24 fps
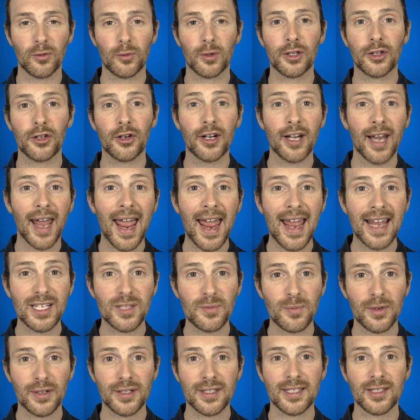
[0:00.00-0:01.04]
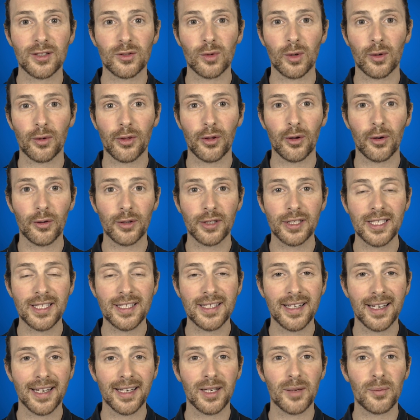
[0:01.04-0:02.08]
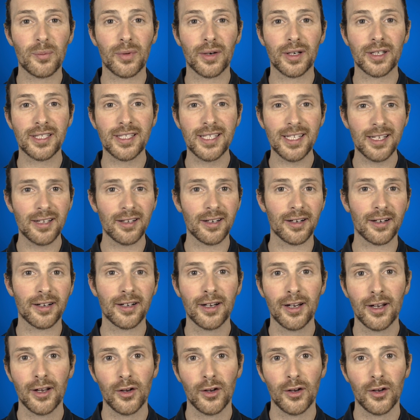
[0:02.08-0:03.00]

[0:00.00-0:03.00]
We turn experts into authorities, and in particular,